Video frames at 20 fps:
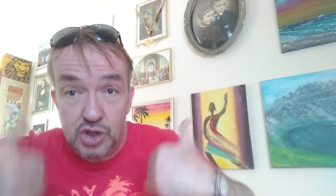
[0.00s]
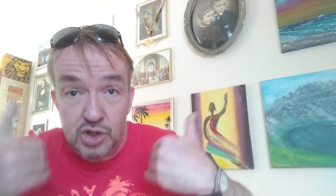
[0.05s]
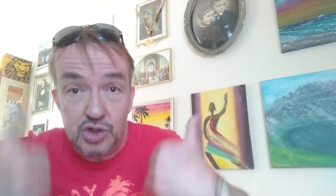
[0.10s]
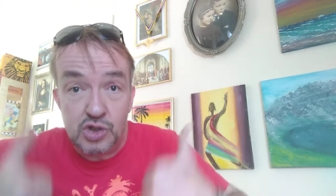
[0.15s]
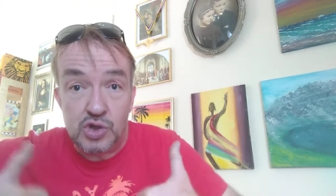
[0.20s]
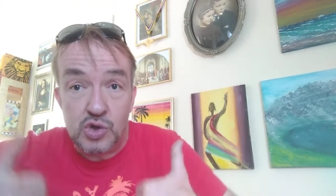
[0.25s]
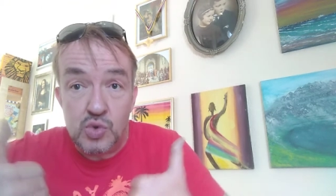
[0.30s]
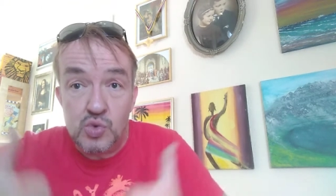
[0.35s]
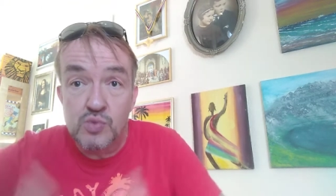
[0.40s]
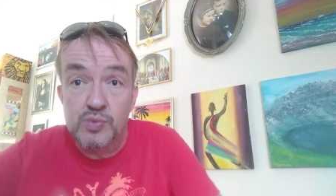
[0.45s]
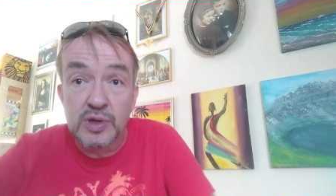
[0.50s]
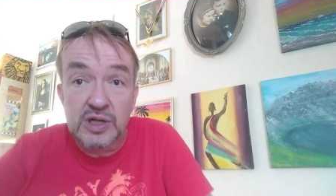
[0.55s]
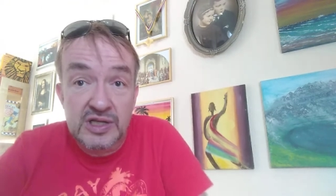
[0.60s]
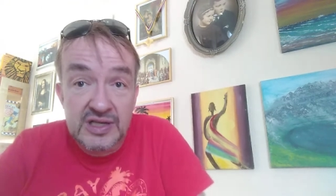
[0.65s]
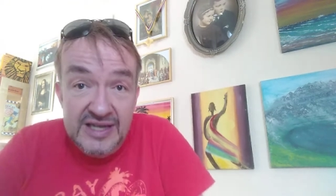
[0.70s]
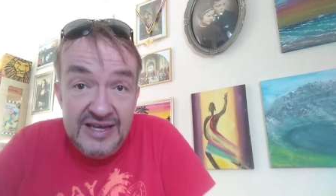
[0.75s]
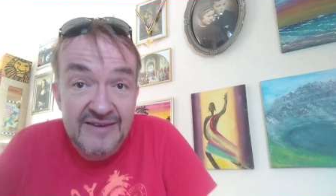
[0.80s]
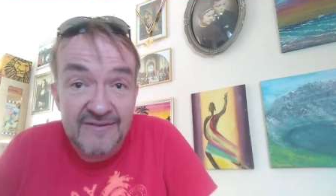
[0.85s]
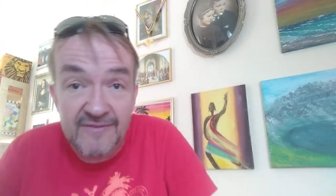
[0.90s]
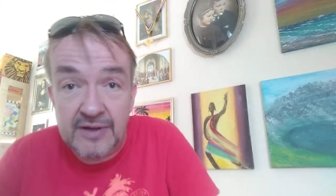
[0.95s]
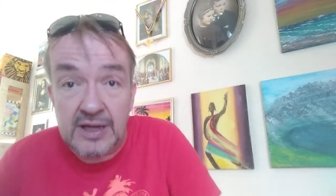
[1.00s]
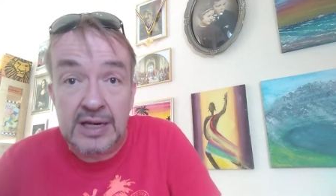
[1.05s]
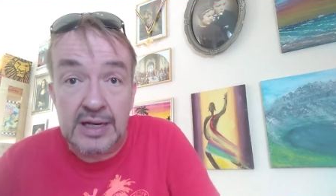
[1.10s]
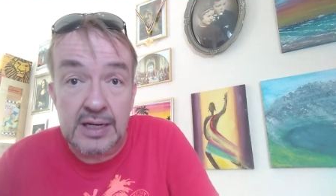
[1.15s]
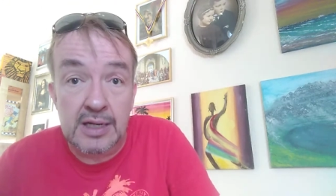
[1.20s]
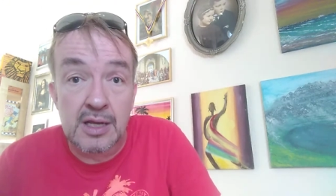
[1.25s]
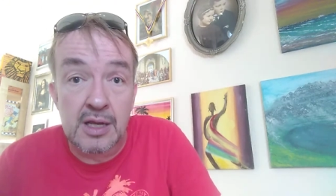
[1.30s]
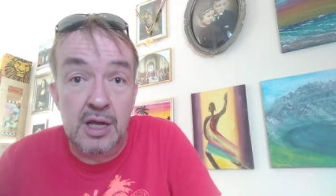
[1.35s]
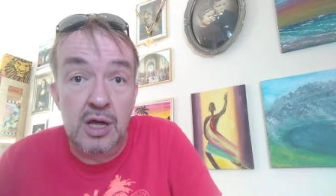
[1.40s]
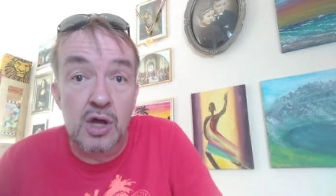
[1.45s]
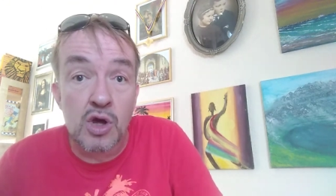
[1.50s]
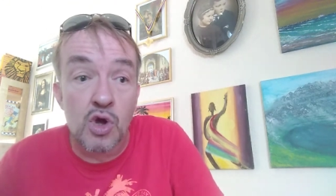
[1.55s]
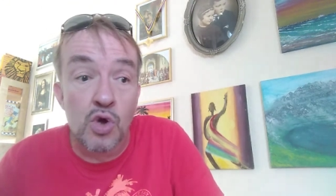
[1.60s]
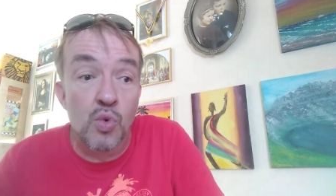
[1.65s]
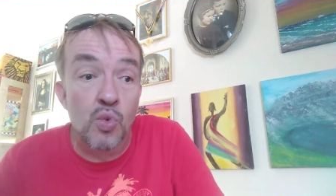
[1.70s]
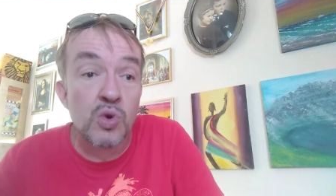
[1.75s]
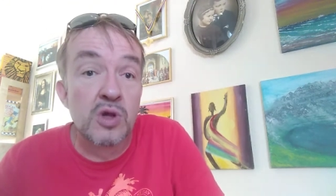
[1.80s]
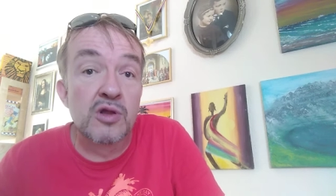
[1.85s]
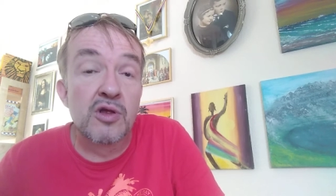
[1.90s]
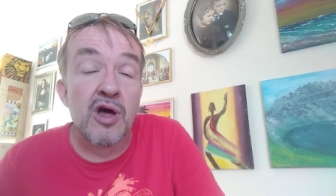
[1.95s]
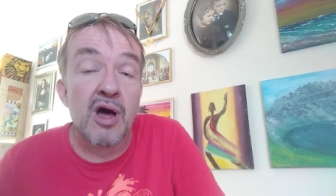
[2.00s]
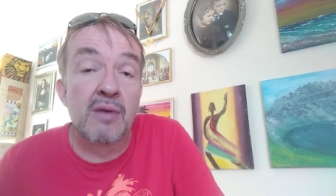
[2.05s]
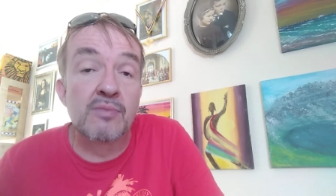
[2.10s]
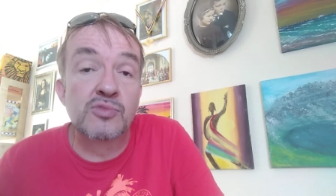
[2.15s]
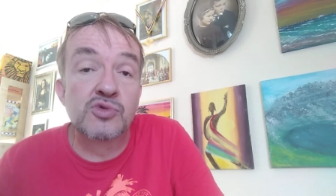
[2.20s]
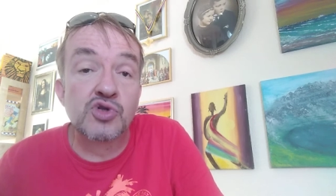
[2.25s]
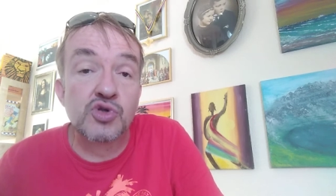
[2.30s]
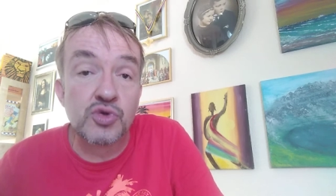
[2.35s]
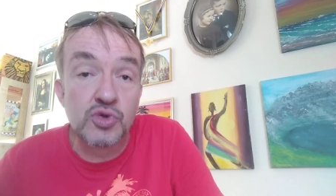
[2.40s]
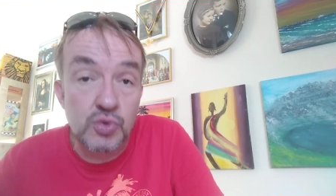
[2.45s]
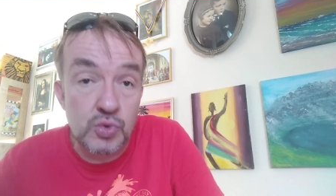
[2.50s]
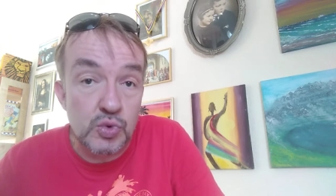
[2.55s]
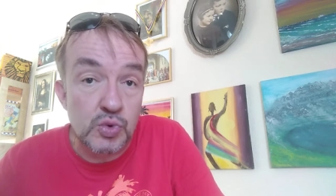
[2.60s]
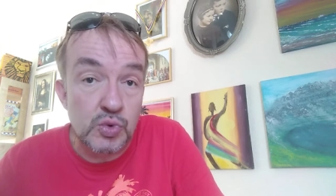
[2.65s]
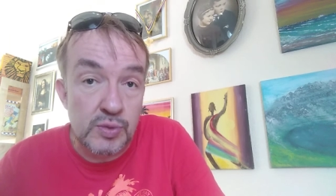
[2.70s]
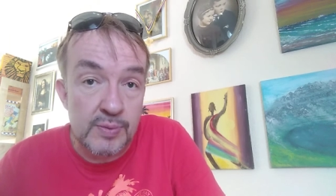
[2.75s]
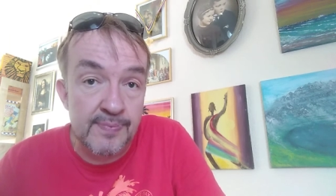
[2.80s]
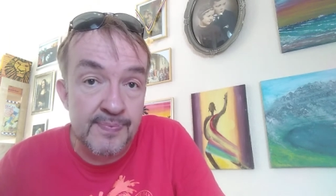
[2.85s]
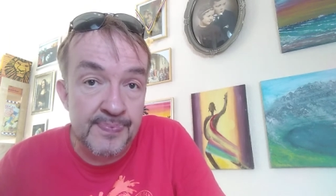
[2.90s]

you believe in will come true.